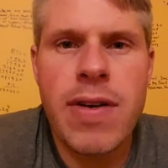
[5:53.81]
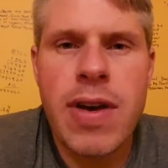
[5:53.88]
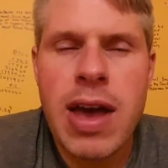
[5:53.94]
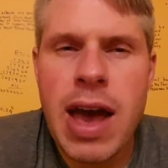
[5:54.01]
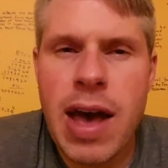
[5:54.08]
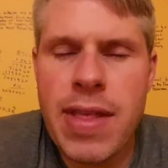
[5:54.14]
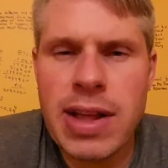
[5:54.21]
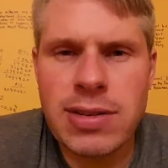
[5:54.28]

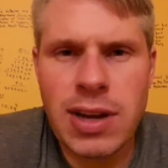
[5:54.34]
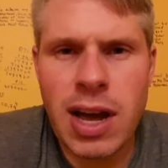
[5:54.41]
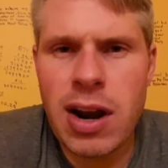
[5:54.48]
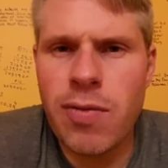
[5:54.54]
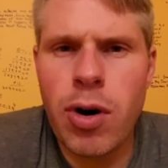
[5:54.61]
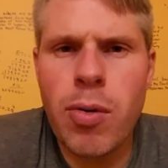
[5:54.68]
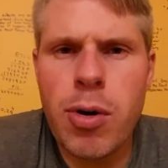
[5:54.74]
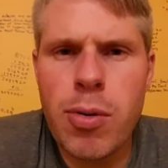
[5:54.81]
And that's kind of
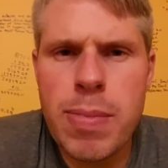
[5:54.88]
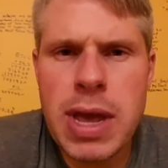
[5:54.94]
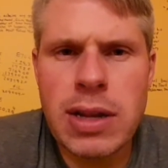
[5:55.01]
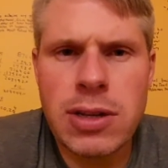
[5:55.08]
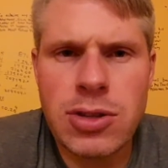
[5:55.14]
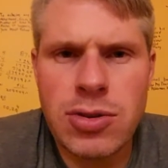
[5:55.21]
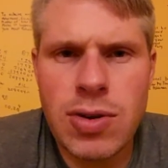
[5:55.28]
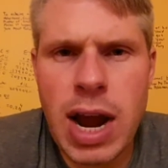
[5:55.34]
what we're being
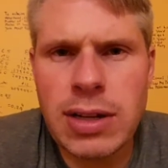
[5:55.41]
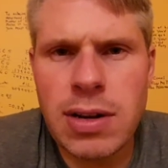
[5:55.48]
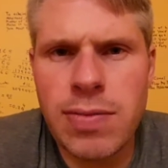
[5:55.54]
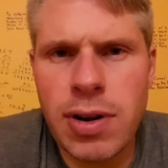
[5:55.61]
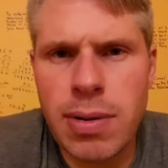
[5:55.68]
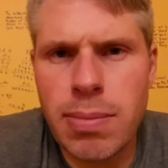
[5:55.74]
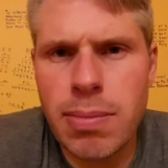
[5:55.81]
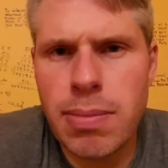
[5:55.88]
distracted
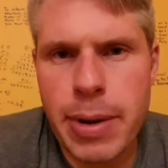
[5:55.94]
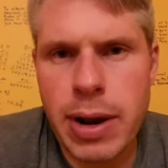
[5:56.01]
from.